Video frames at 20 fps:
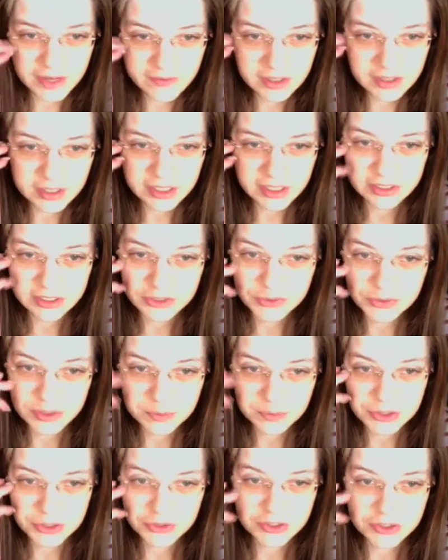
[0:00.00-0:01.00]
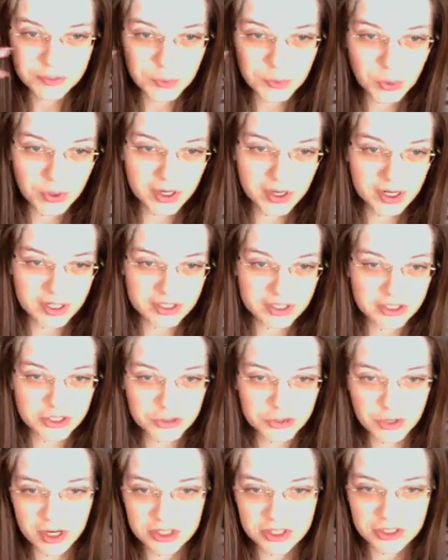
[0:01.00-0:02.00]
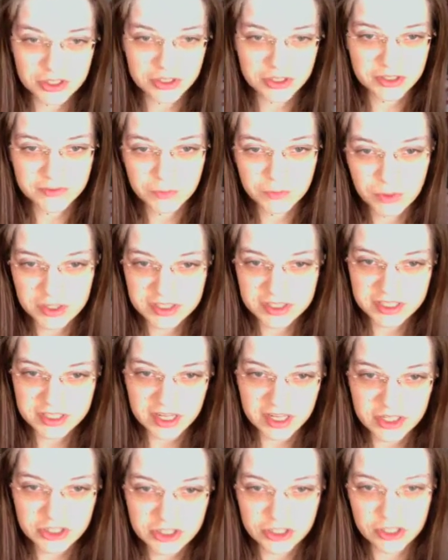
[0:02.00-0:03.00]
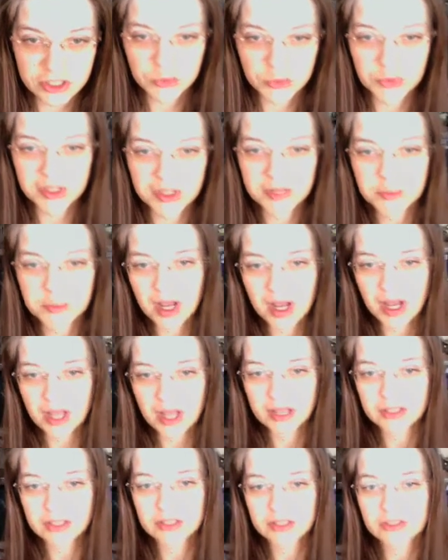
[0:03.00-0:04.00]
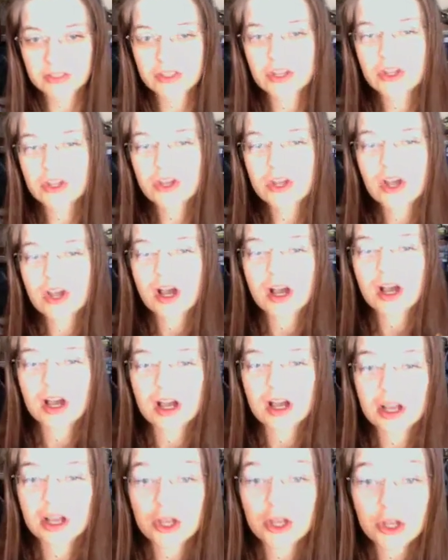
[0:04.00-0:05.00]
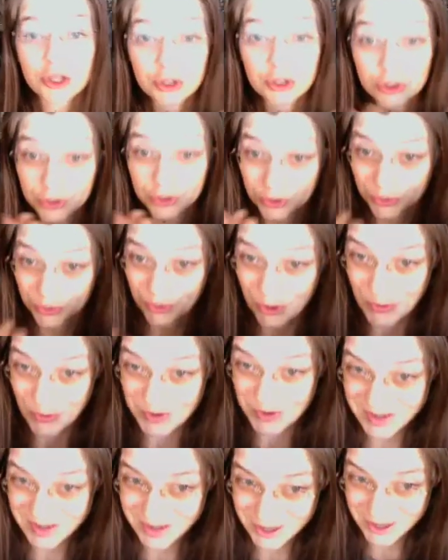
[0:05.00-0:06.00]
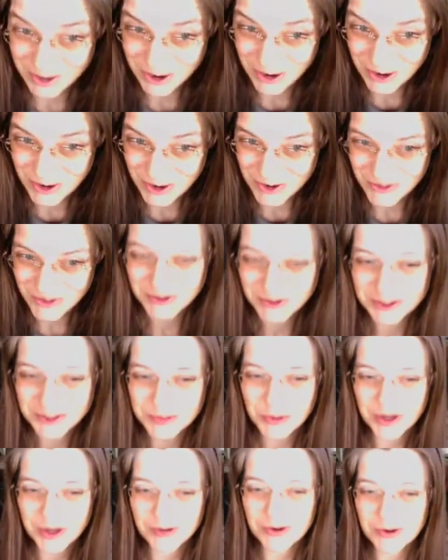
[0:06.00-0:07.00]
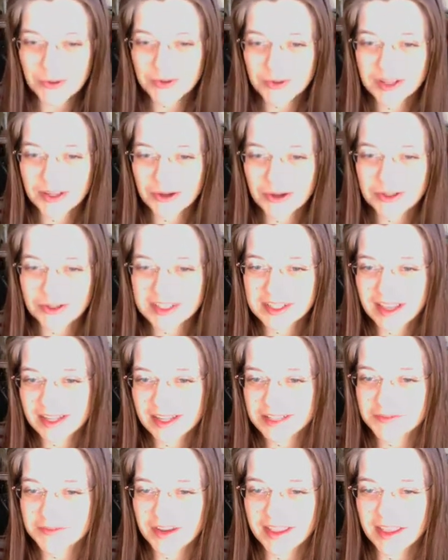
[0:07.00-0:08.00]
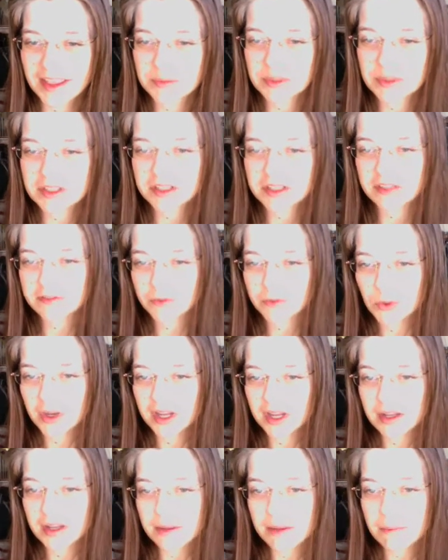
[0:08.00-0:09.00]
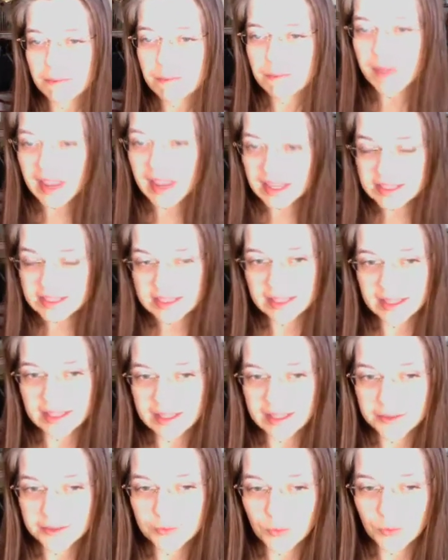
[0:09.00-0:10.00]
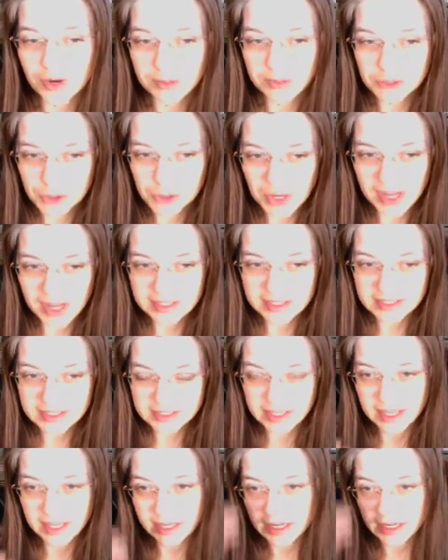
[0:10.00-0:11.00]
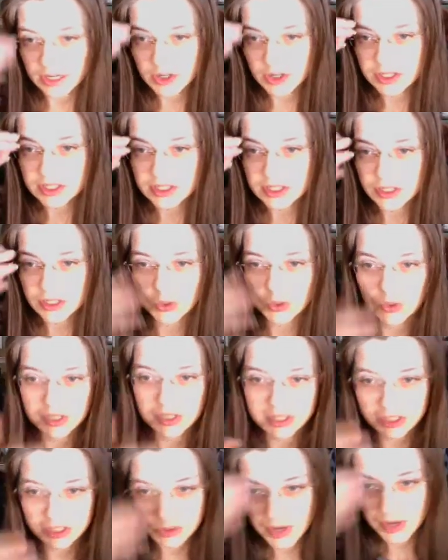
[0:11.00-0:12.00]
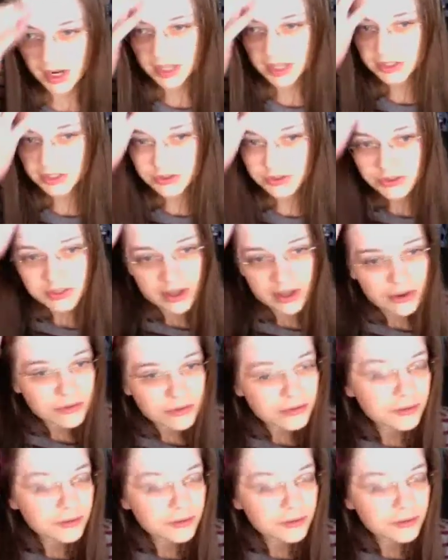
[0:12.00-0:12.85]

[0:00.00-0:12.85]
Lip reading: unneeded trips, you're supporting destruction, deforestation, greedy pockets, your own ego. You support your own ego to satisfy that missing void. Basically, what I'm trying to say here is quit distracting yourself.